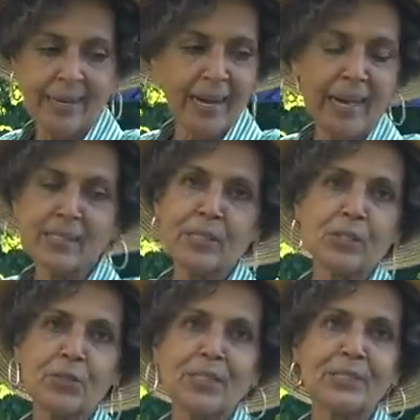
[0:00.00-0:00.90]
as a
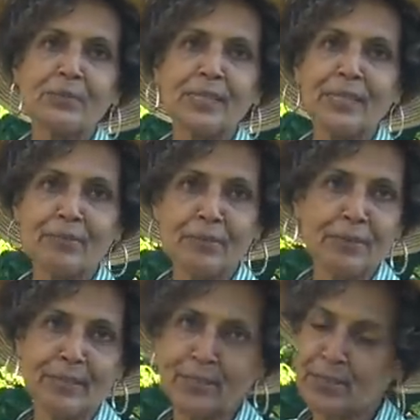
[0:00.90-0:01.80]
stress
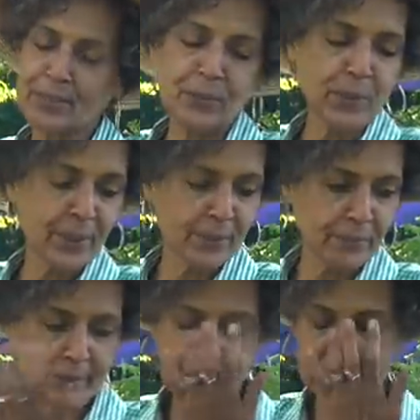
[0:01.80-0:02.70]
reliever, it's just a
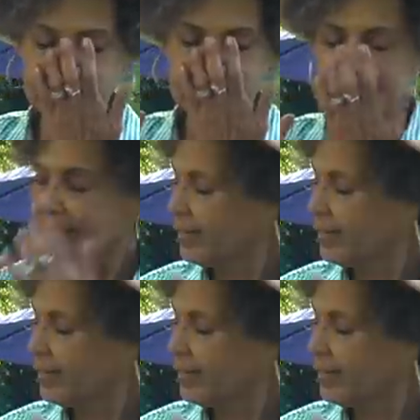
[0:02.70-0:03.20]
wonderful scent.